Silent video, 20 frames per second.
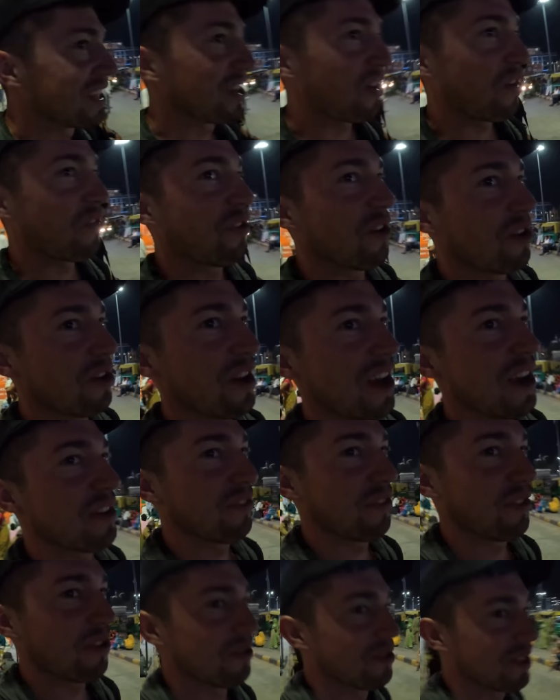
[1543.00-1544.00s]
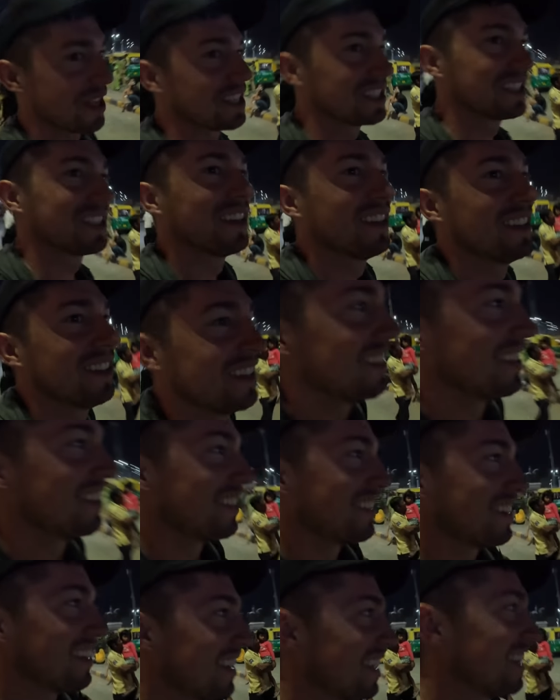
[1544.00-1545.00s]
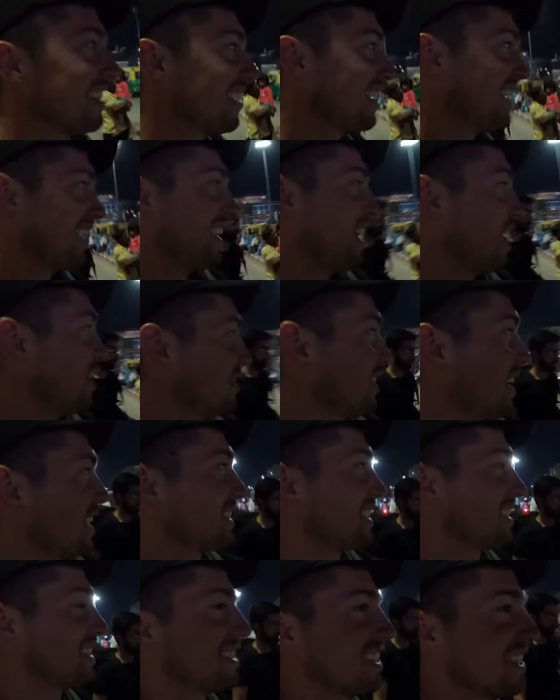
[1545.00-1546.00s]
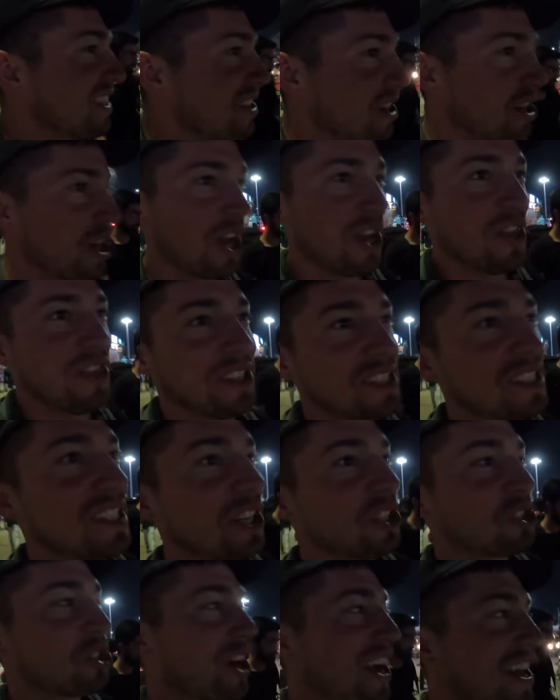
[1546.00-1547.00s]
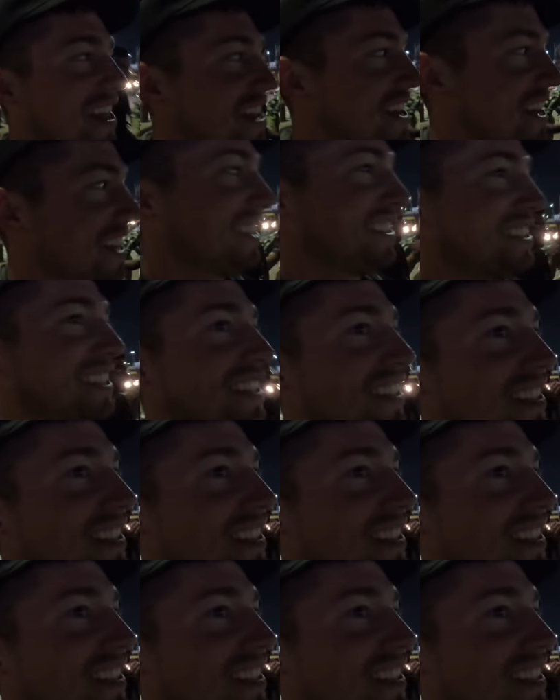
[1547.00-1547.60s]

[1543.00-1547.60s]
they go for a ride for with us. As you guys can see, they're uh, they're still trailing us.